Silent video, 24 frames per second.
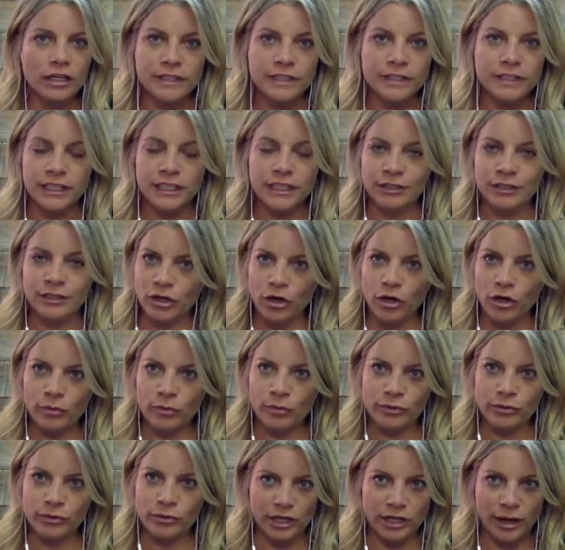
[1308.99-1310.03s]
Vinny, we all
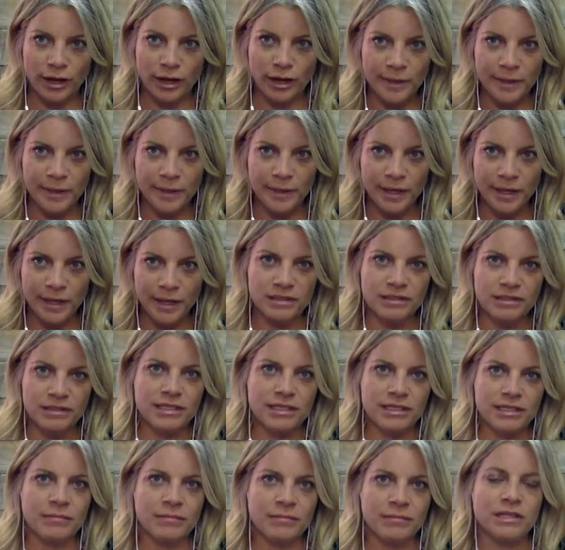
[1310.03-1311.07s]
were sort of coming up at the
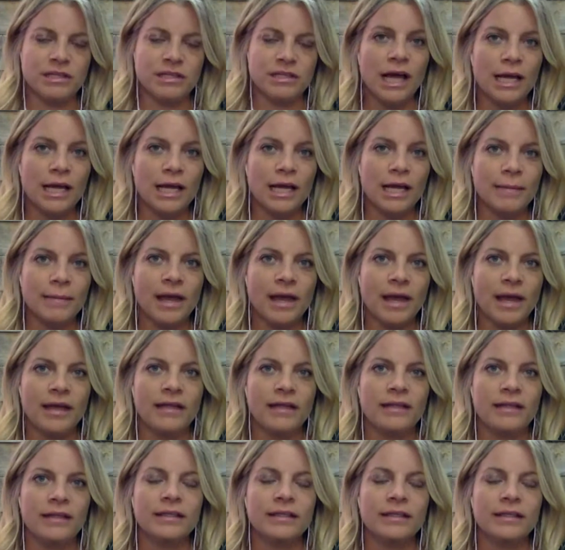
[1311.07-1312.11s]
same time.
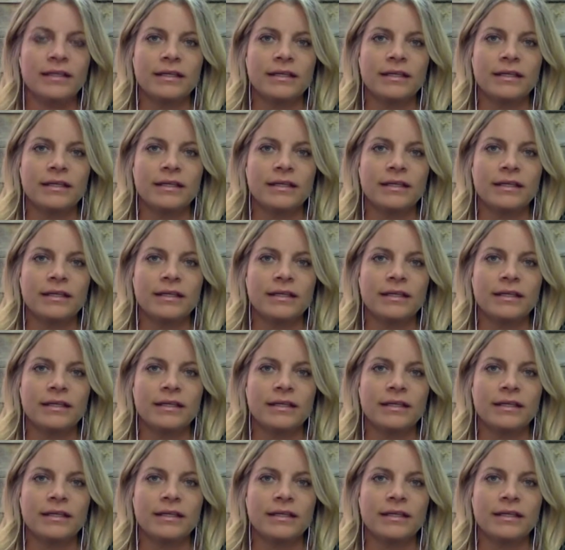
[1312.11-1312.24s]
And